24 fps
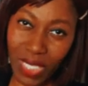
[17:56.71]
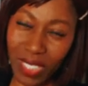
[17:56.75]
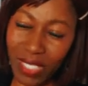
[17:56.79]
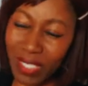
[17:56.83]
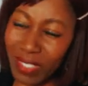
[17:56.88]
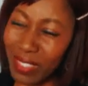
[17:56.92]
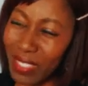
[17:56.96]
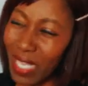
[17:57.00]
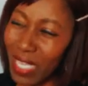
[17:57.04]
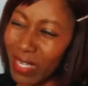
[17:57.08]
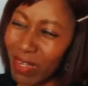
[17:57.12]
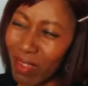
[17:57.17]

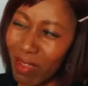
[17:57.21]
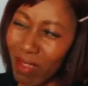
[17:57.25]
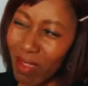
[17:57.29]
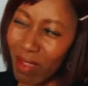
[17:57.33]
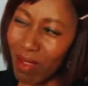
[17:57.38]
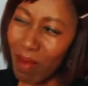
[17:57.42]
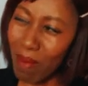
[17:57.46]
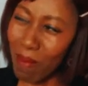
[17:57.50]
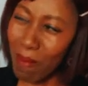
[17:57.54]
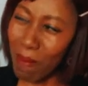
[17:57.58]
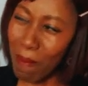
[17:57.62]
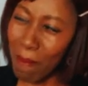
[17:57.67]
He's had
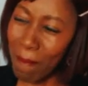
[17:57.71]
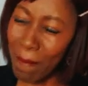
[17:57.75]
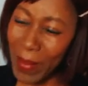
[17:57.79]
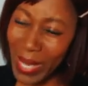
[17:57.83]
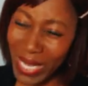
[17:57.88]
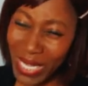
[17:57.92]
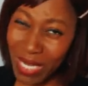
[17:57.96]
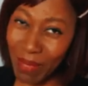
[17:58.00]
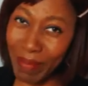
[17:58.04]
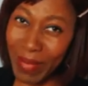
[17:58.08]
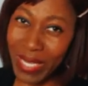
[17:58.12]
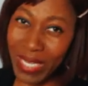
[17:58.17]

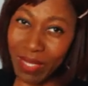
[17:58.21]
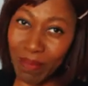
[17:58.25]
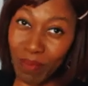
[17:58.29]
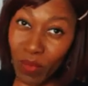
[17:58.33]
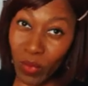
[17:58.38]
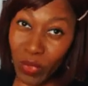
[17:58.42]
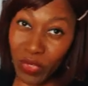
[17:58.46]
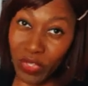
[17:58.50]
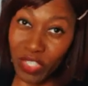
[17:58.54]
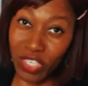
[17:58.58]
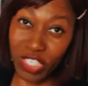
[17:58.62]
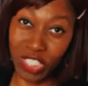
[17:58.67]
many, many
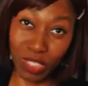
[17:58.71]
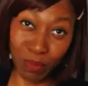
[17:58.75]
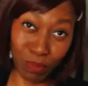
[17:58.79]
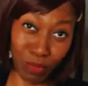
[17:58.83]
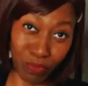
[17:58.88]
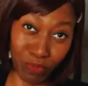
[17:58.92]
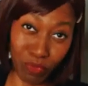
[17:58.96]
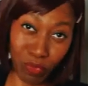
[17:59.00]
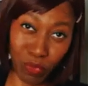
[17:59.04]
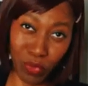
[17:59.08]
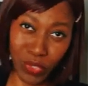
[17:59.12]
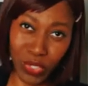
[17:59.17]
more years
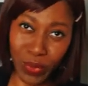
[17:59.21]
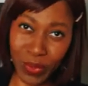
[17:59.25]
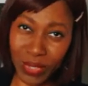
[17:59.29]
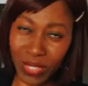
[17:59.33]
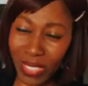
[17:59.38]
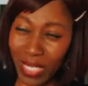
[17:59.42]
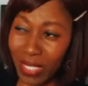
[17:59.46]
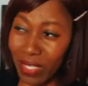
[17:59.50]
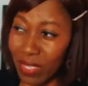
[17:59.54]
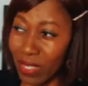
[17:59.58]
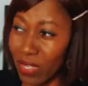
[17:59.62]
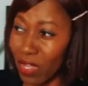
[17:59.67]
before you. It's
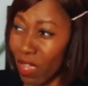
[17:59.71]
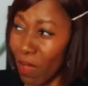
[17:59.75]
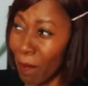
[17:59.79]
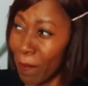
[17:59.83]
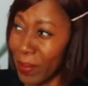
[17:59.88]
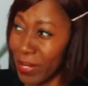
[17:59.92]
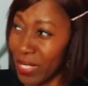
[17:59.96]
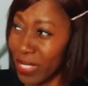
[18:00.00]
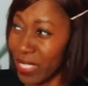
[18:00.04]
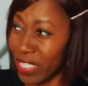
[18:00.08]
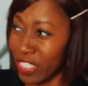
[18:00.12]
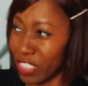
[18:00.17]
like a
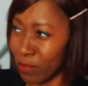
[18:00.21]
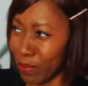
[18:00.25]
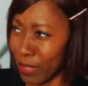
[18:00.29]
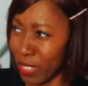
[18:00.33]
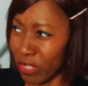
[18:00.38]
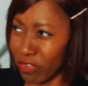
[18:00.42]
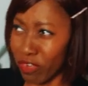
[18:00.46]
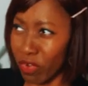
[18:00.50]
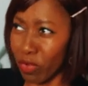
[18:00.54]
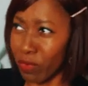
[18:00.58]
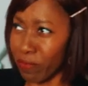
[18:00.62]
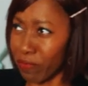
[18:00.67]
company that's been
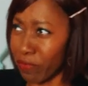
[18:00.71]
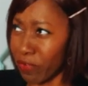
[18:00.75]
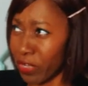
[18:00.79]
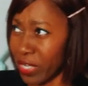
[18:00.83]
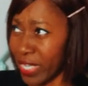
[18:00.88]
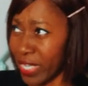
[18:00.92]
around for